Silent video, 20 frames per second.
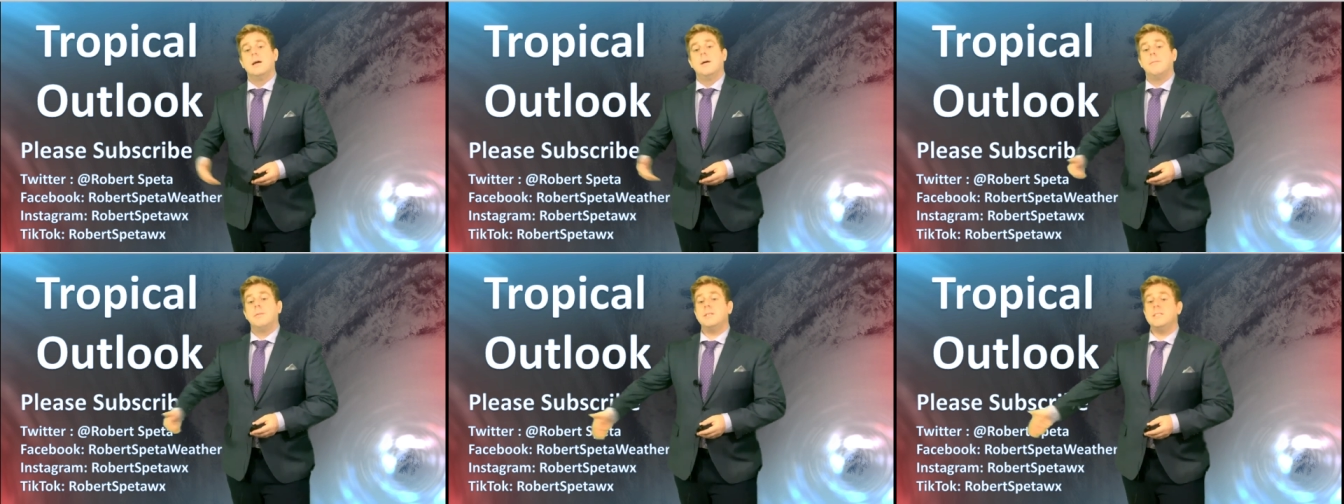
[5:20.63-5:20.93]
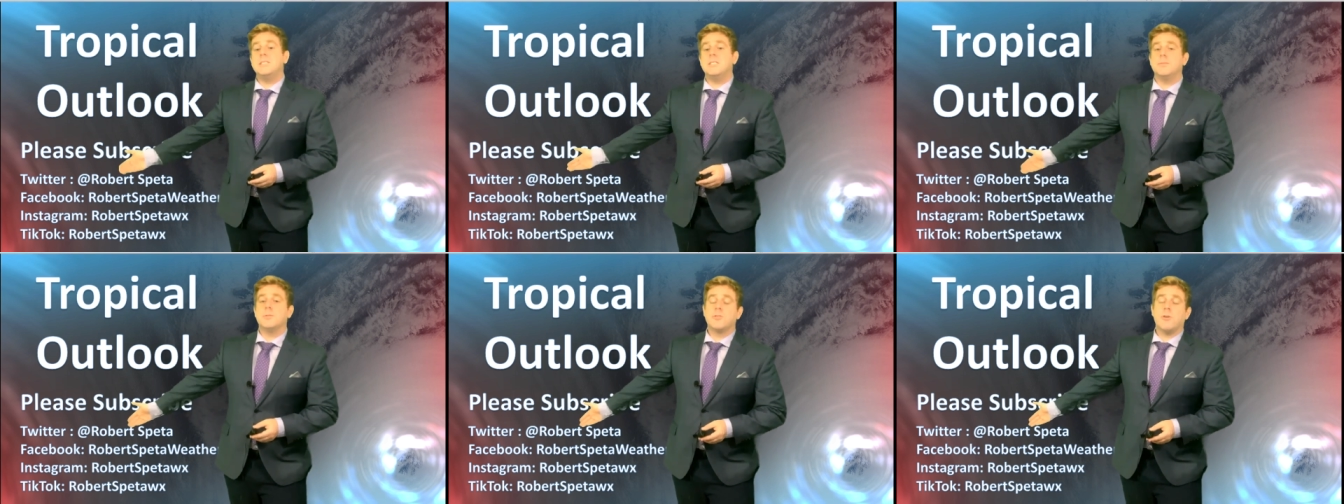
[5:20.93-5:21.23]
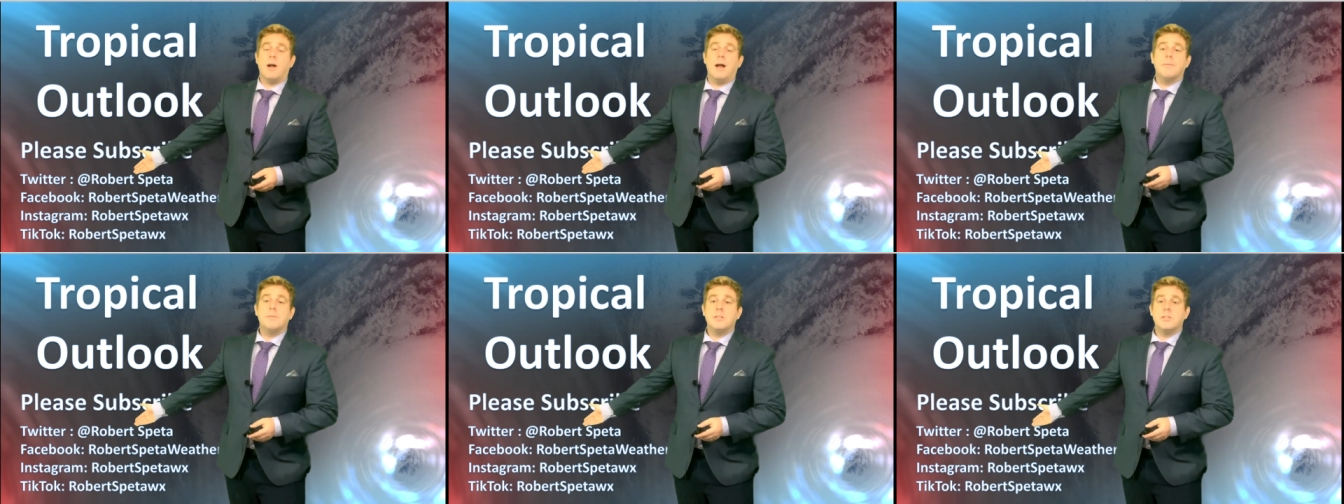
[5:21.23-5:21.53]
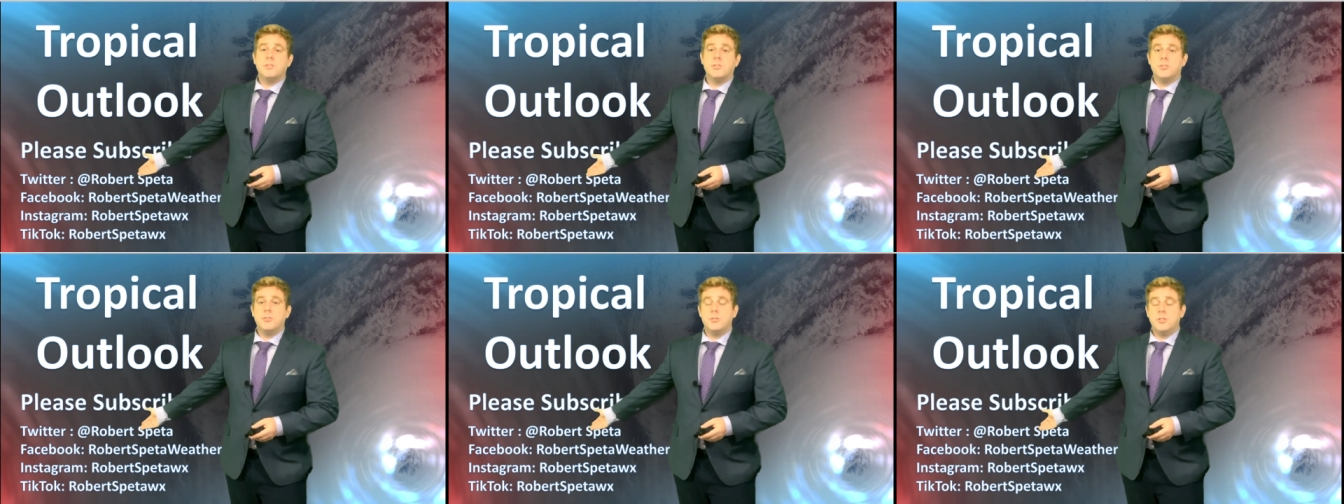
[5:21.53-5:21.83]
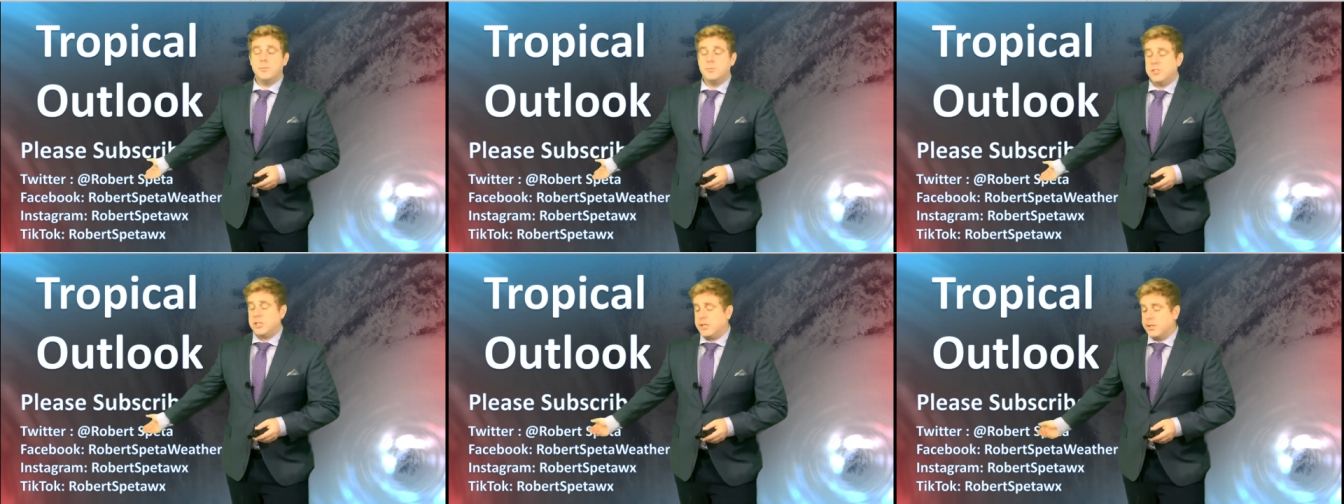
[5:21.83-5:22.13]
Please subscribe to this
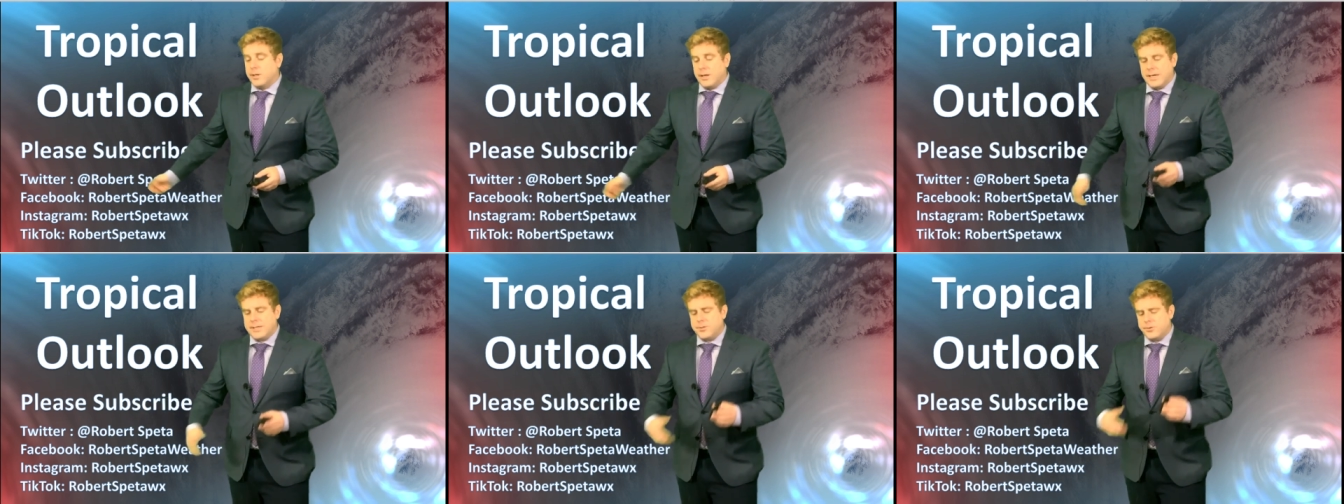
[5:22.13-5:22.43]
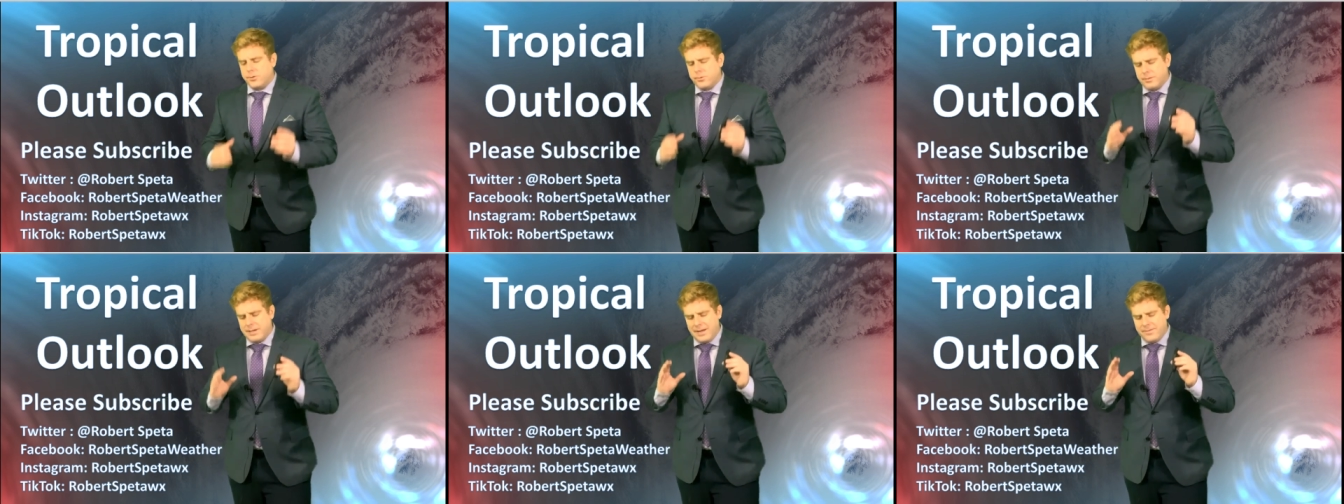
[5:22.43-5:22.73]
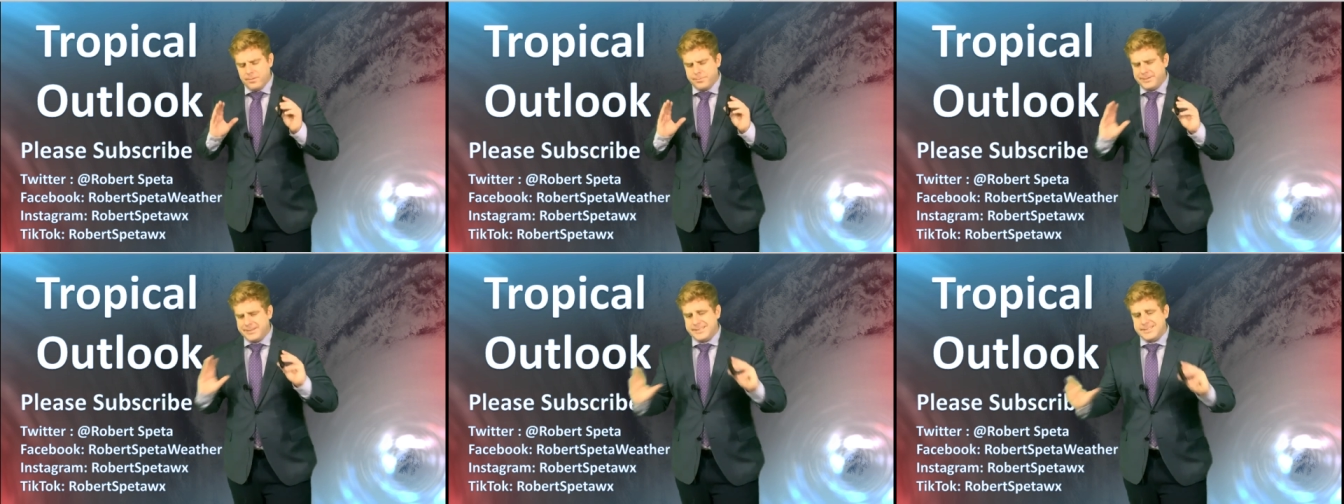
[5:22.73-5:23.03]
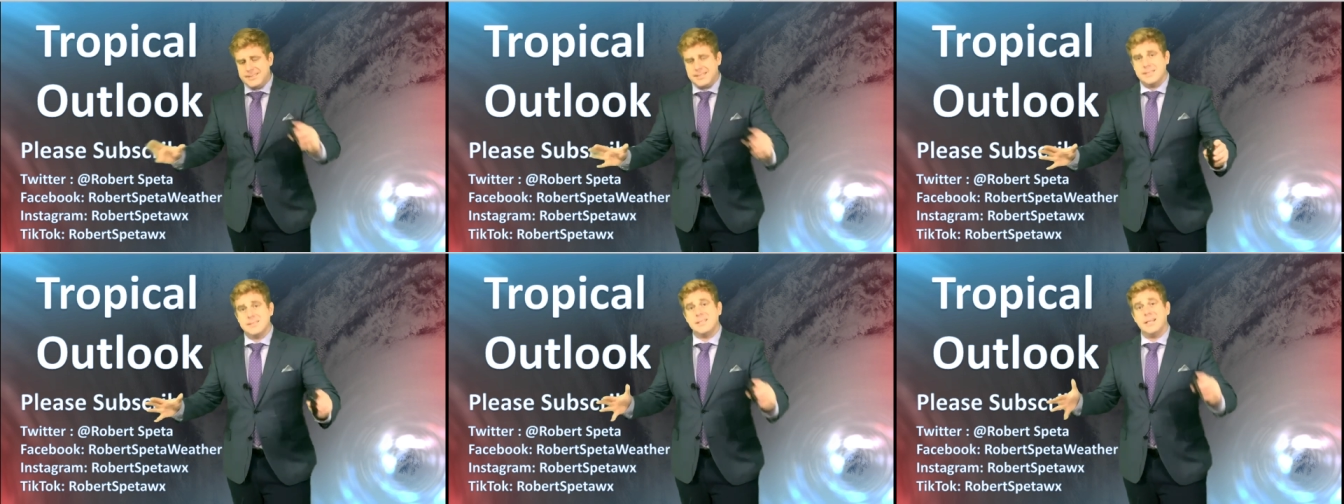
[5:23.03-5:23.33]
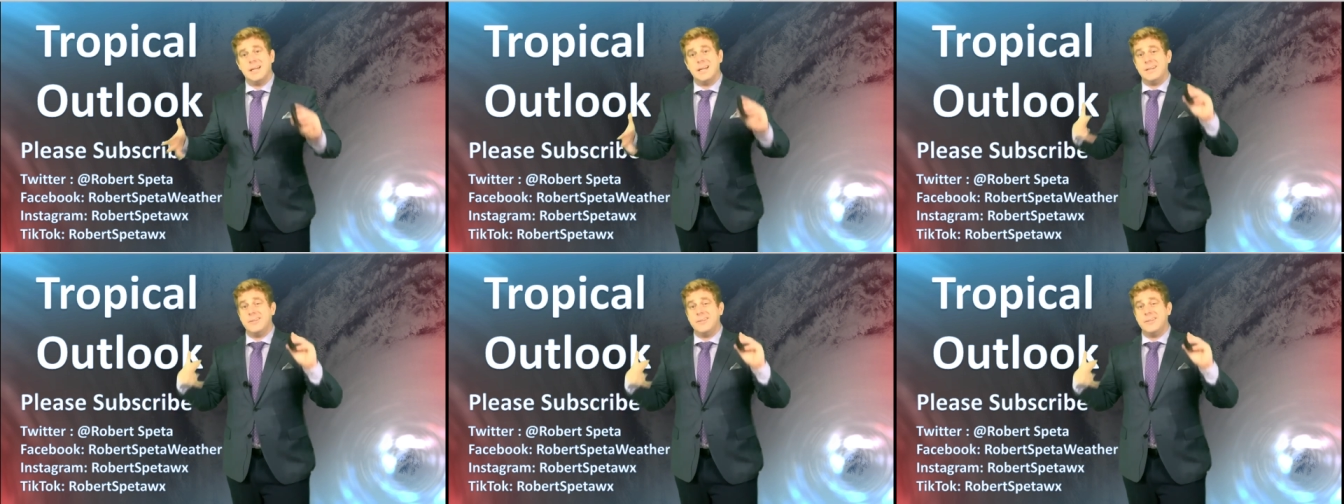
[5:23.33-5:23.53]
YouTube channel. I know everybody says that.